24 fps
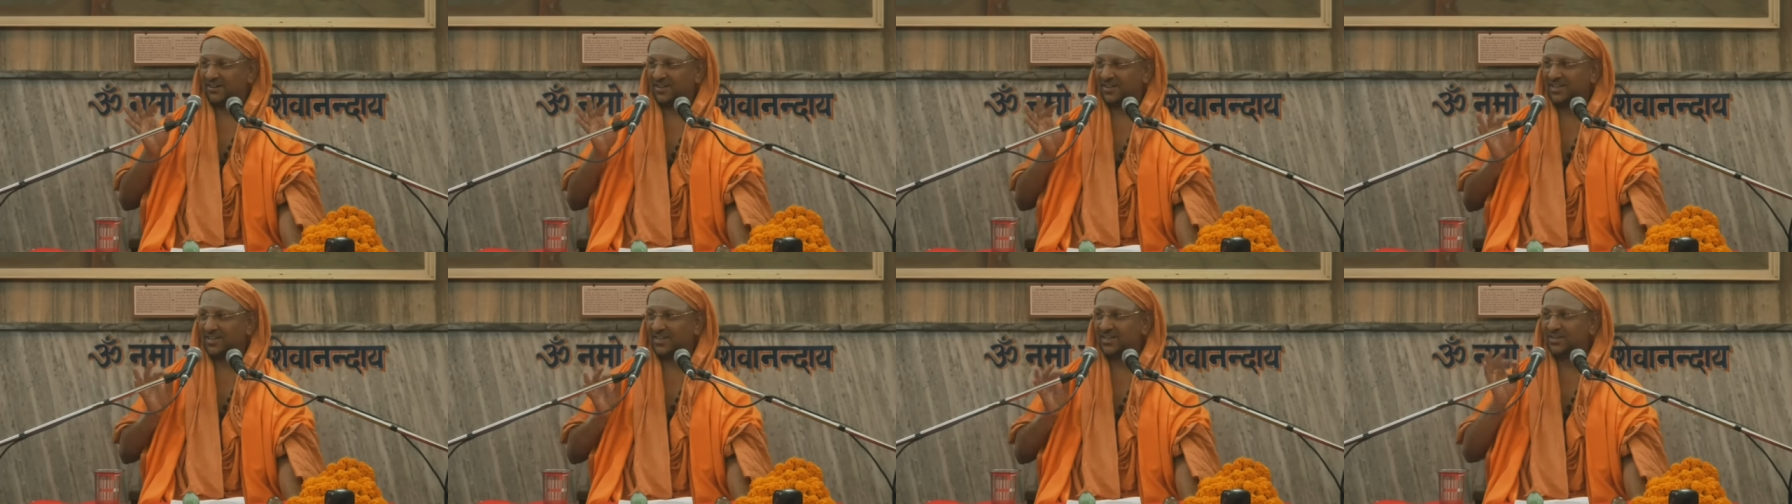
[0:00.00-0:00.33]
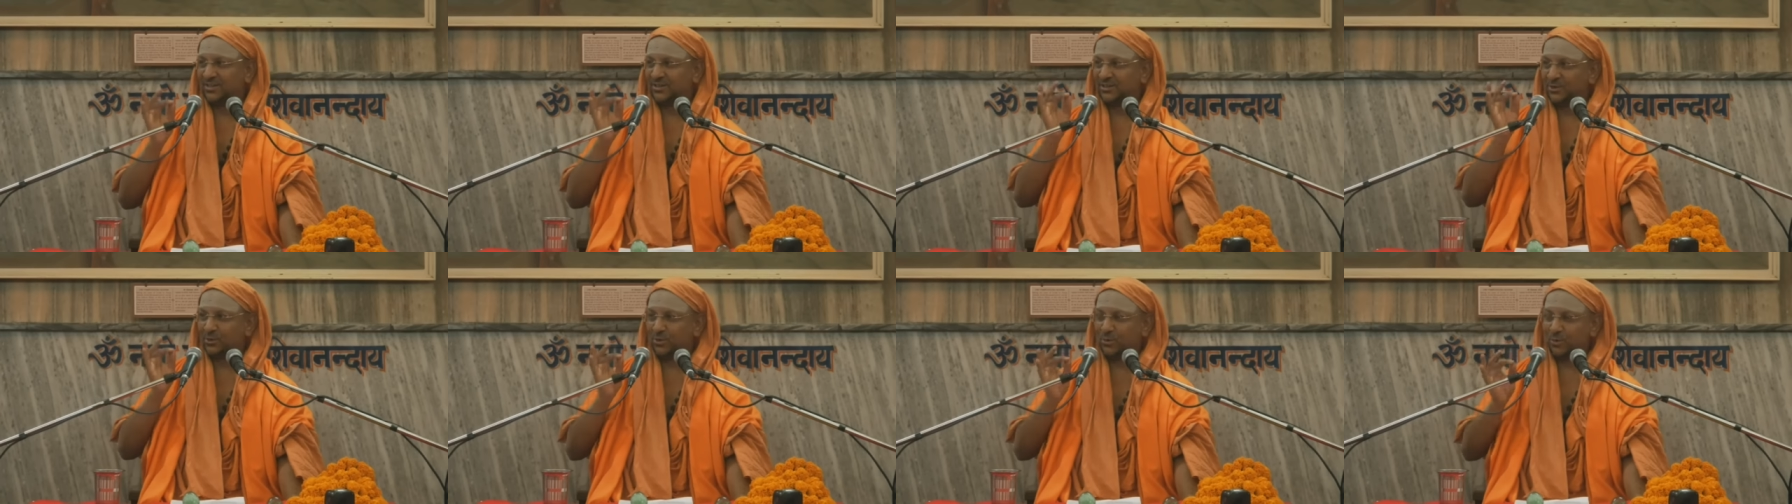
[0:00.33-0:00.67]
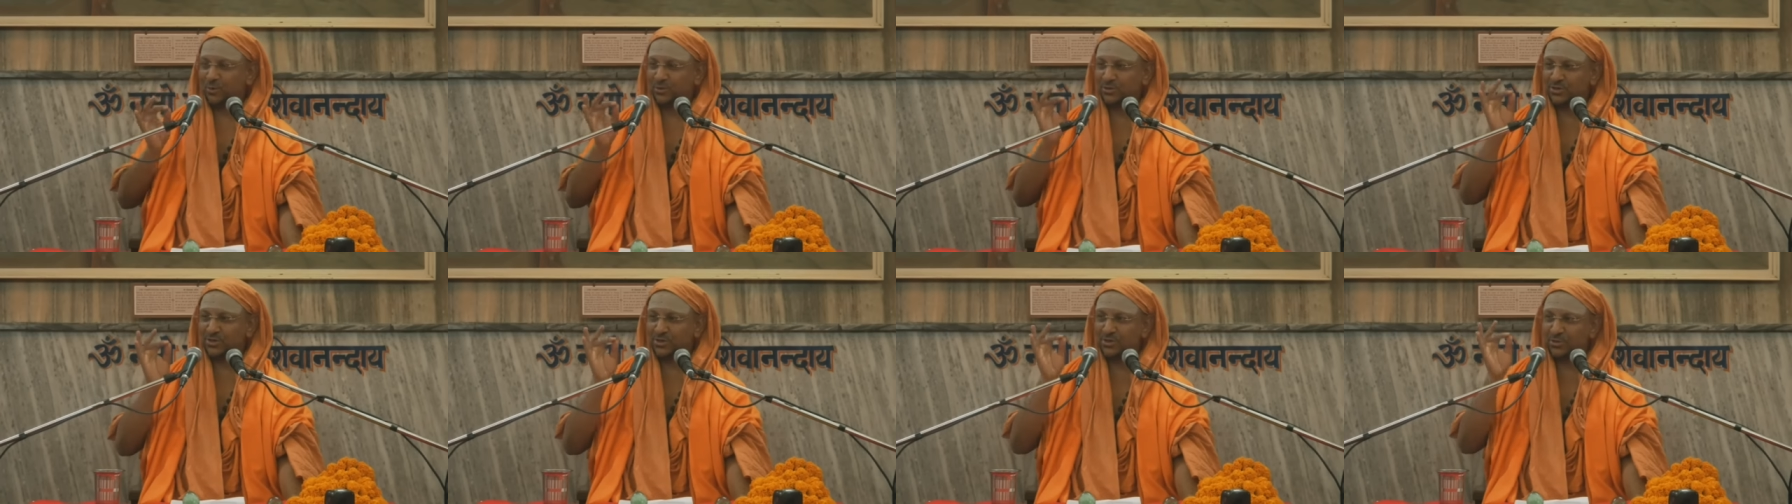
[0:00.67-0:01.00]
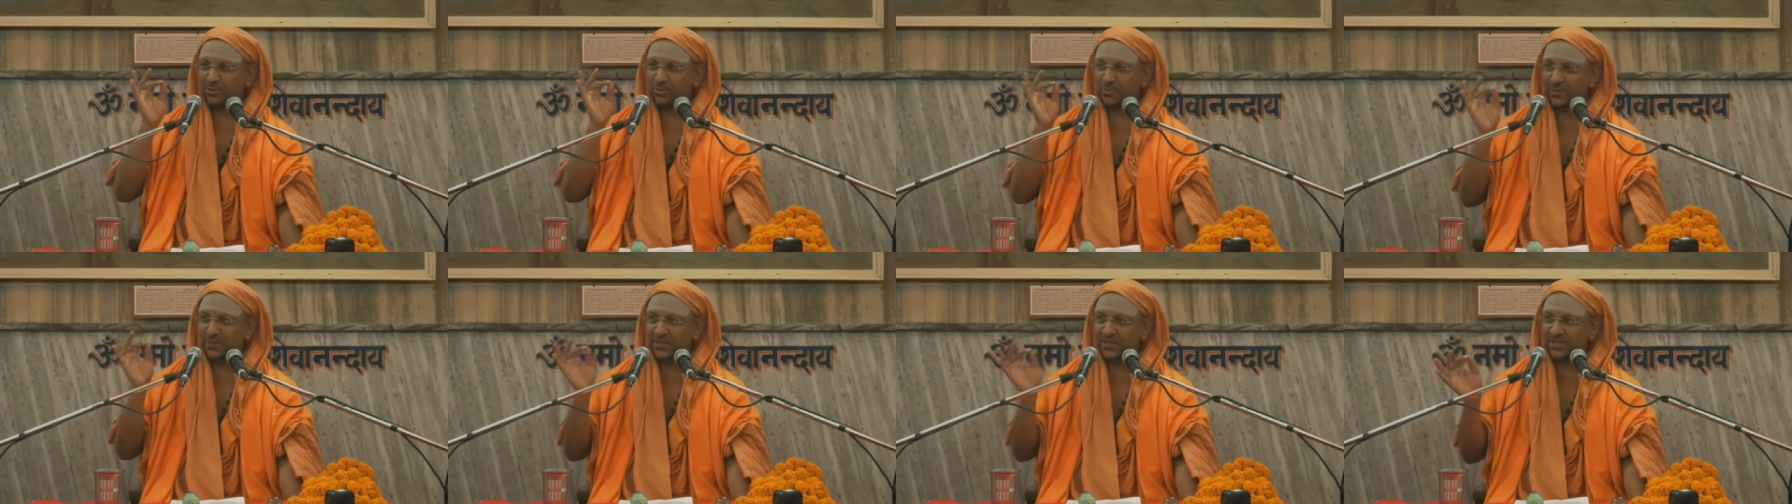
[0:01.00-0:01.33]
He knows
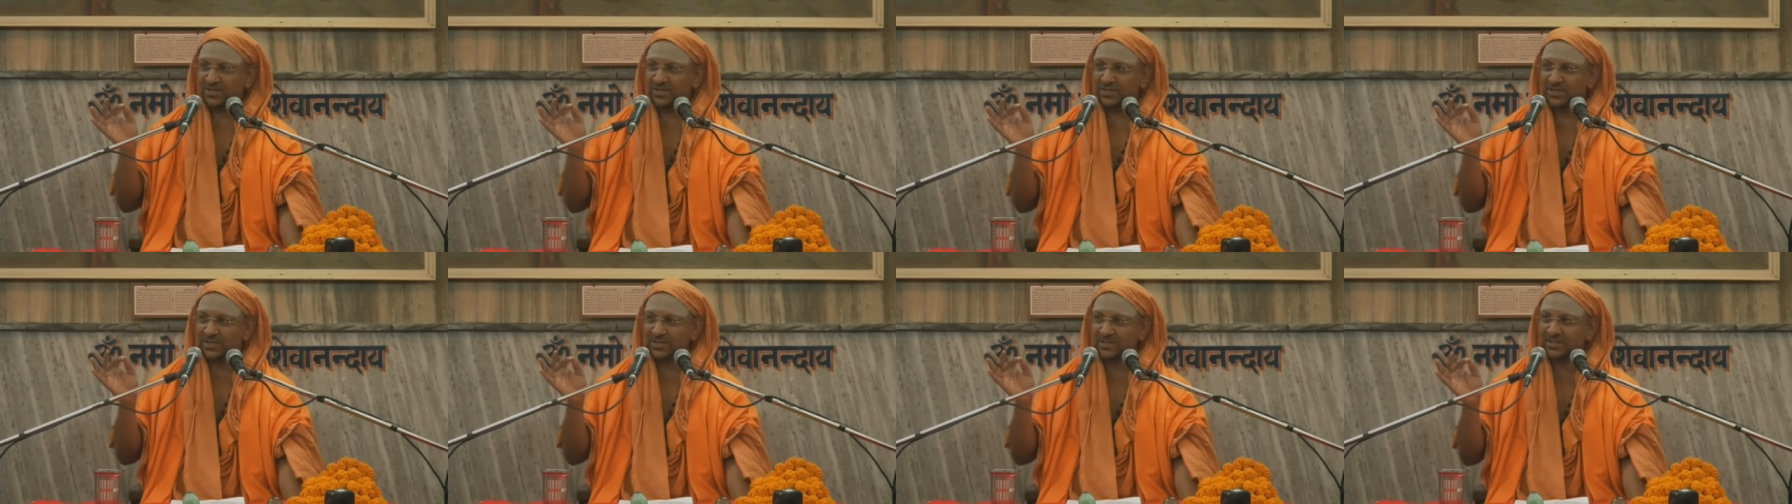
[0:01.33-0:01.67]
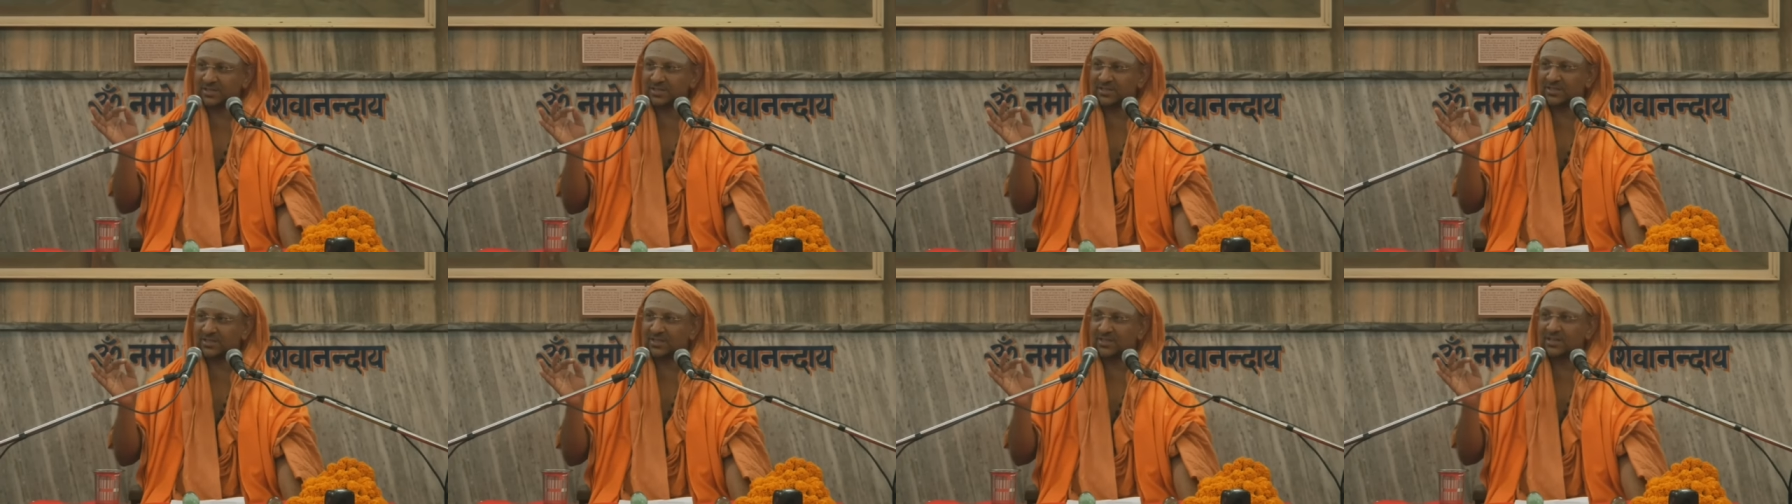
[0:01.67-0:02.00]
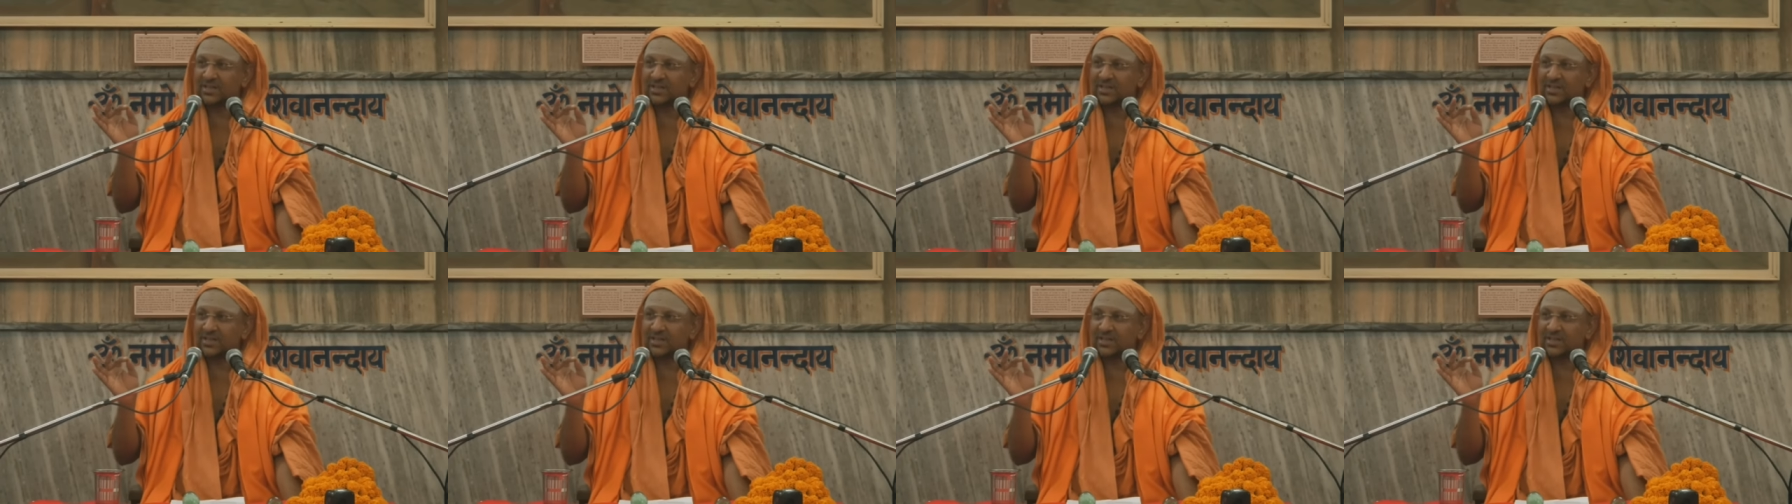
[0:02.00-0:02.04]
the Upanishad,